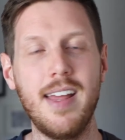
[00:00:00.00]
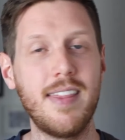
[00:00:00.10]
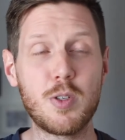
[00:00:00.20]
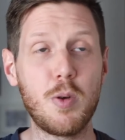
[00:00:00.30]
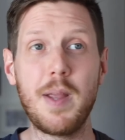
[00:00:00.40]

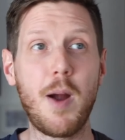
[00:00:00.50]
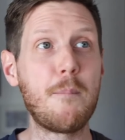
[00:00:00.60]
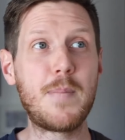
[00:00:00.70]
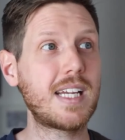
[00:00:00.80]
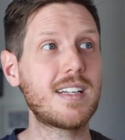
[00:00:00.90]
This will be our
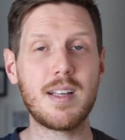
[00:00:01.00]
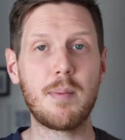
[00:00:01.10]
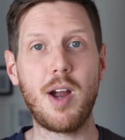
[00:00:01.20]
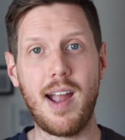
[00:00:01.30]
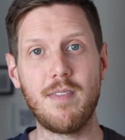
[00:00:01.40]
biggest
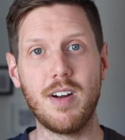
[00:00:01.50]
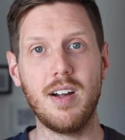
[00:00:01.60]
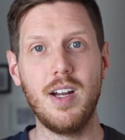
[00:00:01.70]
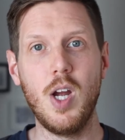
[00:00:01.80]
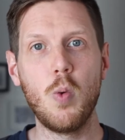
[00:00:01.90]
summer ever,
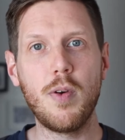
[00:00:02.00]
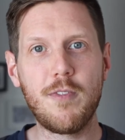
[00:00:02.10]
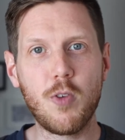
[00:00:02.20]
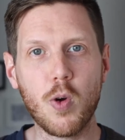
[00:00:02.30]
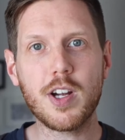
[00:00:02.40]

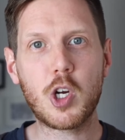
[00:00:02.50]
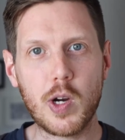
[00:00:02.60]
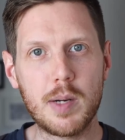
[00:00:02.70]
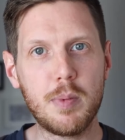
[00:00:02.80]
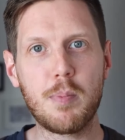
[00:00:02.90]
with four
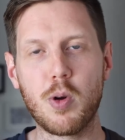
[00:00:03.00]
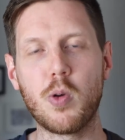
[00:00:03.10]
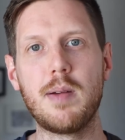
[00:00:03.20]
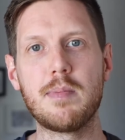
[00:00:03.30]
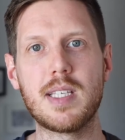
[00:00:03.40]
incredible
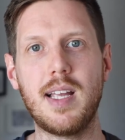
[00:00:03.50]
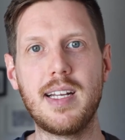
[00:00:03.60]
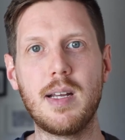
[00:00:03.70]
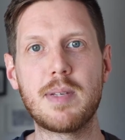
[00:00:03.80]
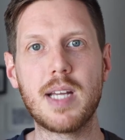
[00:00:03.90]
programs
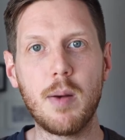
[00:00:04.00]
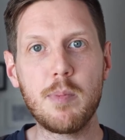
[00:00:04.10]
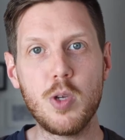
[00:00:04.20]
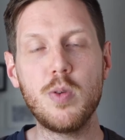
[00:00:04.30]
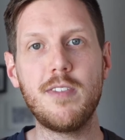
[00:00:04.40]
lined up to help
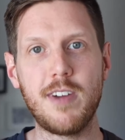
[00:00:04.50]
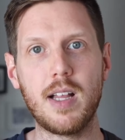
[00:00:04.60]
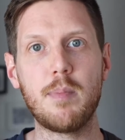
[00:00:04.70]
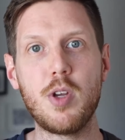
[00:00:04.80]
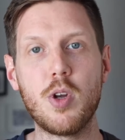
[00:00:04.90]
you
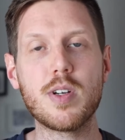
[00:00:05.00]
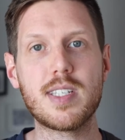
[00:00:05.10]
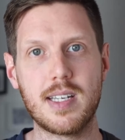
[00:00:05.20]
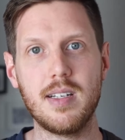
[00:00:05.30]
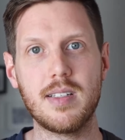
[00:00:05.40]
develop your
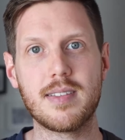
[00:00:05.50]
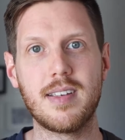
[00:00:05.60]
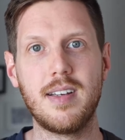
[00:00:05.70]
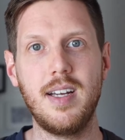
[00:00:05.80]
skills.